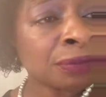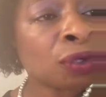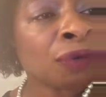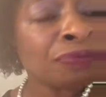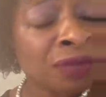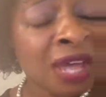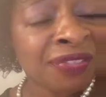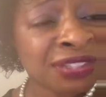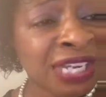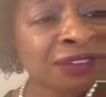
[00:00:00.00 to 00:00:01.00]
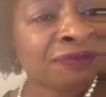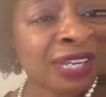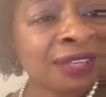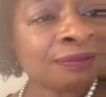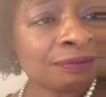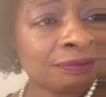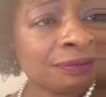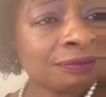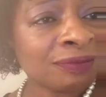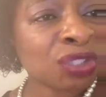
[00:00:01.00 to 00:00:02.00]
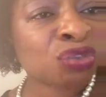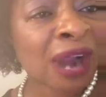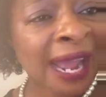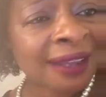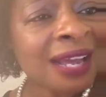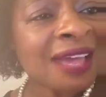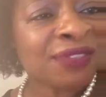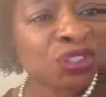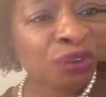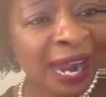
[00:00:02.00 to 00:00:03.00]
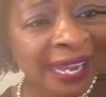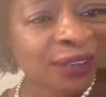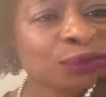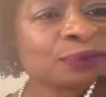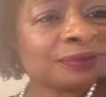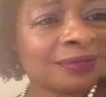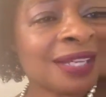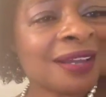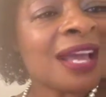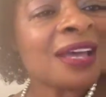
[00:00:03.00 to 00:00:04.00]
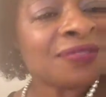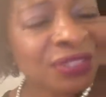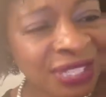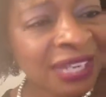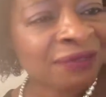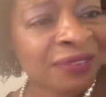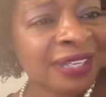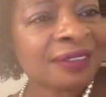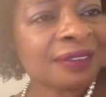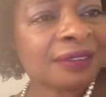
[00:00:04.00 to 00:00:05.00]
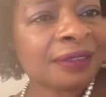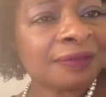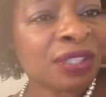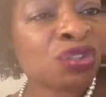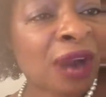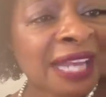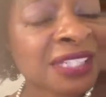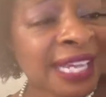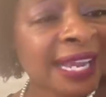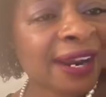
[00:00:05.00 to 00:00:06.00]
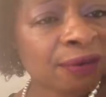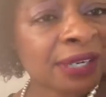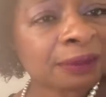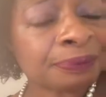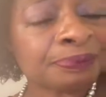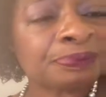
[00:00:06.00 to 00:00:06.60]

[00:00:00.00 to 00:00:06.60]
The DMV, the Triangle, the DMV, the tri-state area.